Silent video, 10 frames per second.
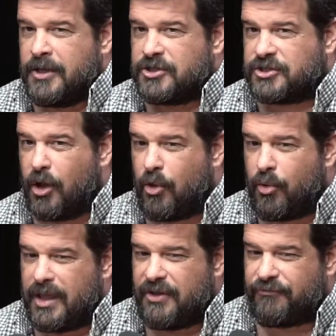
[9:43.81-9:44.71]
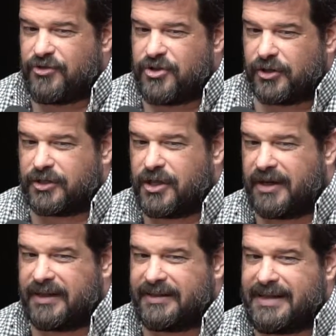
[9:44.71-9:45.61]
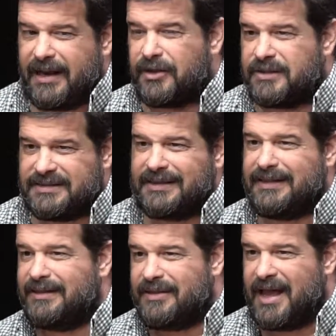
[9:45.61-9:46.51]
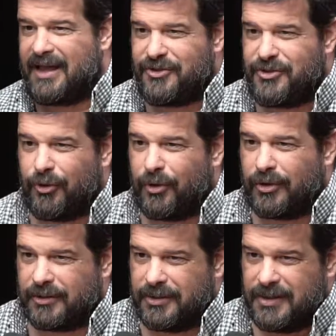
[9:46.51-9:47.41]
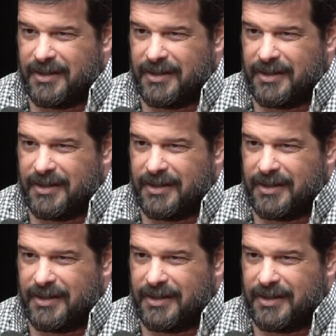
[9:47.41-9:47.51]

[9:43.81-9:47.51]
So if you're going to guarantee that you're